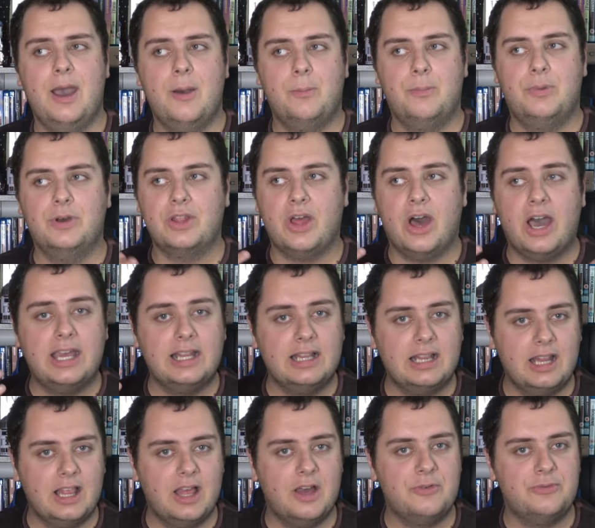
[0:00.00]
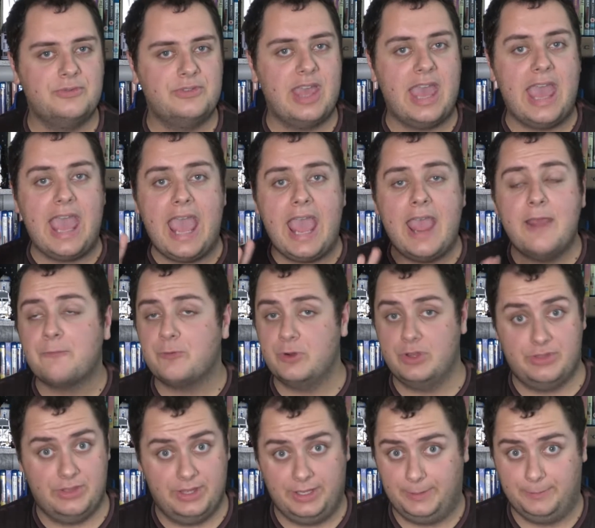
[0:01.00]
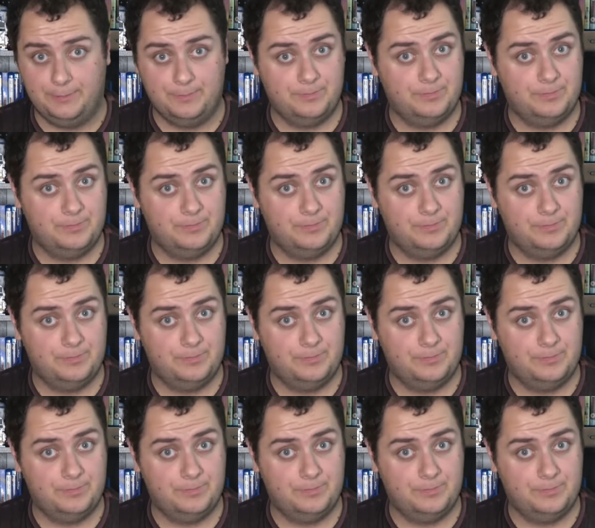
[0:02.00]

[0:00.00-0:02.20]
but I loved everything